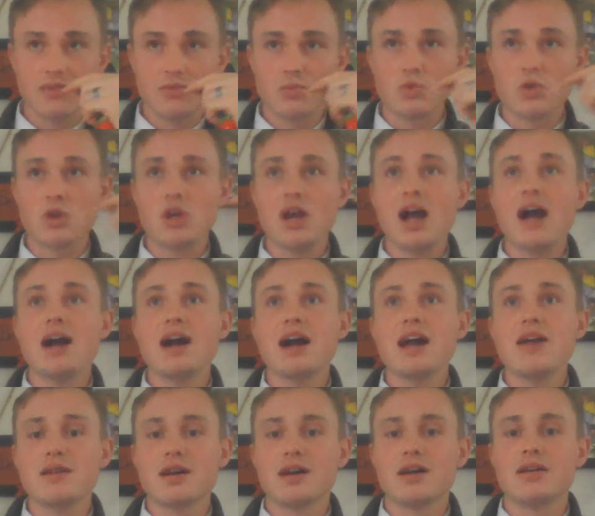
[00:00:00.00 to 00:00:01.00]
we're
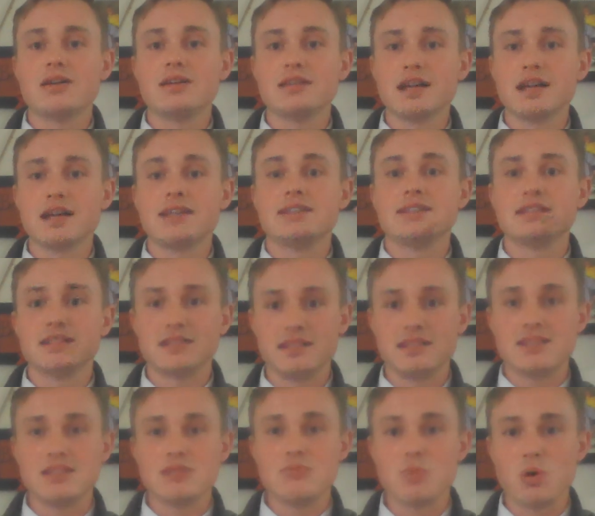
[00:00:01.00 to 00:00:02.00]

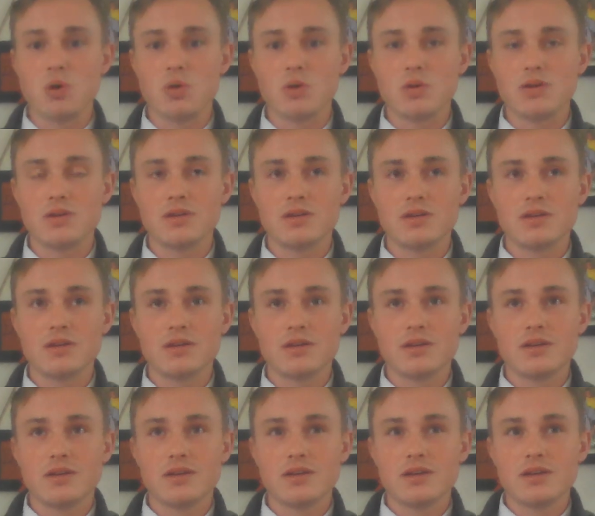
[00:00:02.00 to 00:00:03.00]
depolar.
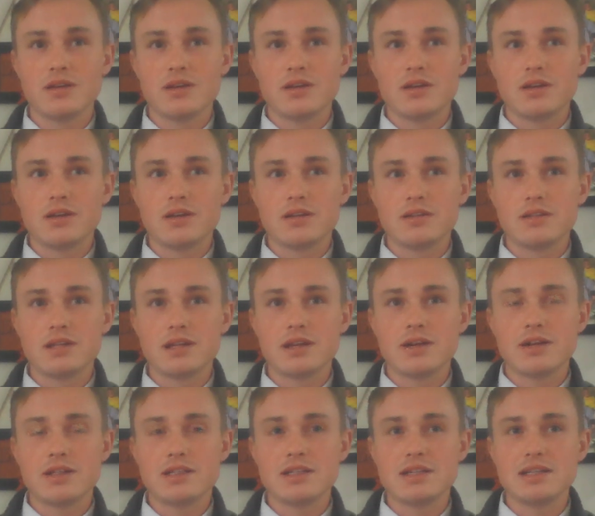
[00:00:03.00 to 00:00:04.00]
Did I
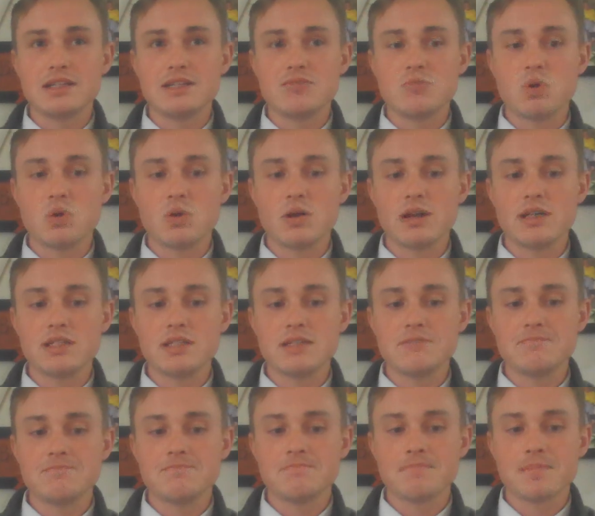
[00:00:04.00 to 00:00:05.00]
already say
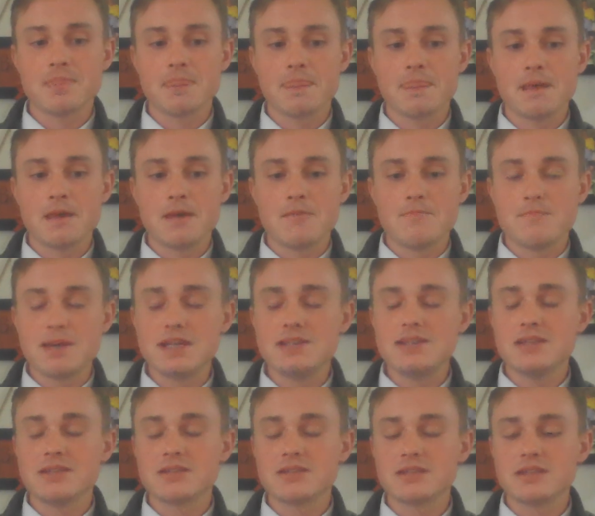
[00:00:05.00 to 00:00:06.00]
depolarizing?
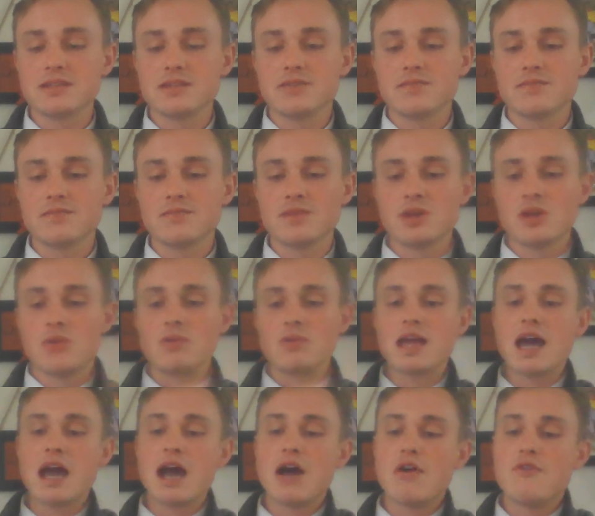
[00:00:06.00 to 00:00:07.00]
Basically, we
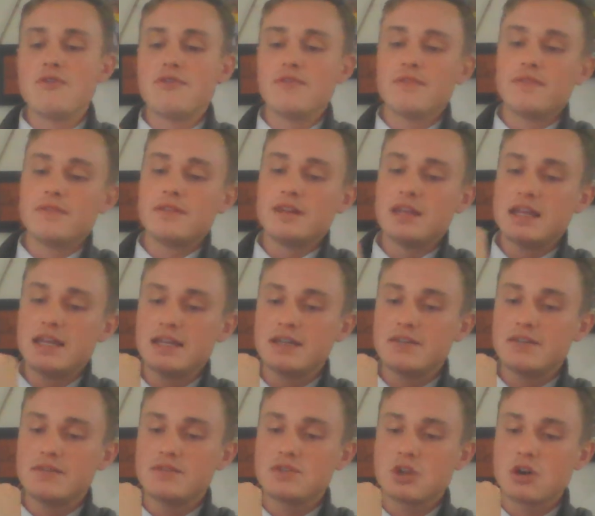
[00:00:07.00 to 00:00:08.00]
have
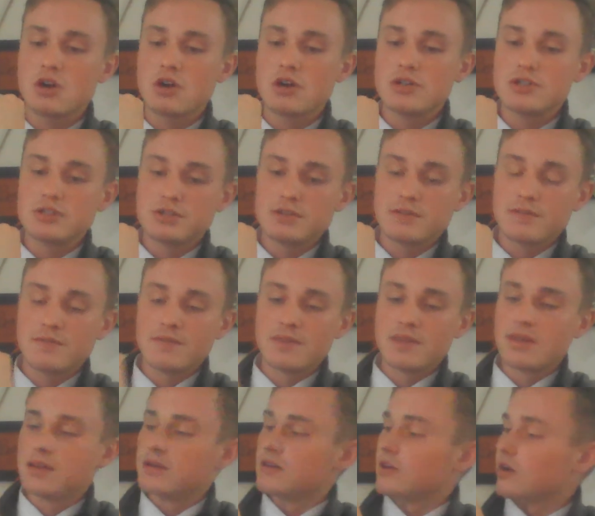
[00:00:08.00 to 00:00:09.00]
negative charge
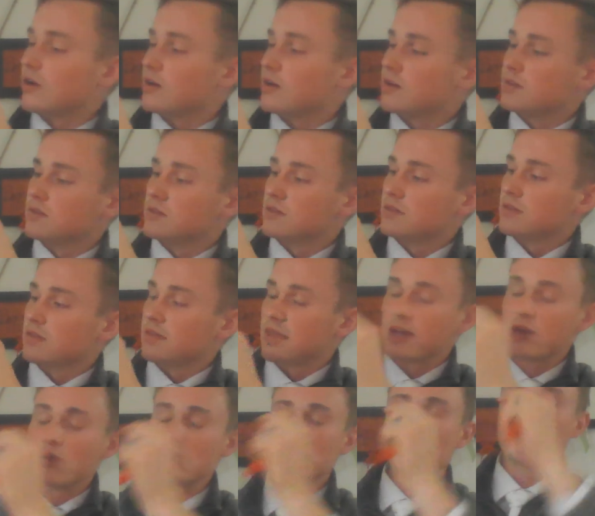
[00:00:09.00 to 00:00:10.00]

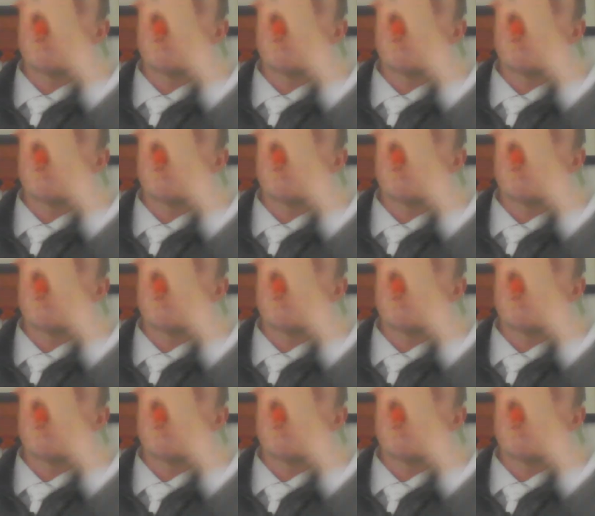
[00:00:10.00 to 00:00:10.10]
that goes